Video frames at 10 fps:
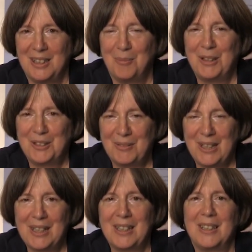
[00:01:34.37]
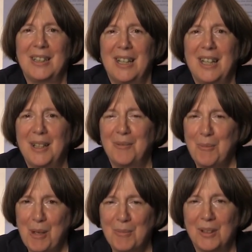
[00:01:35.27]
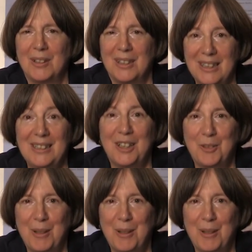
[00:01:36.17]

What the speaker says: Best of luck, and remember, it gets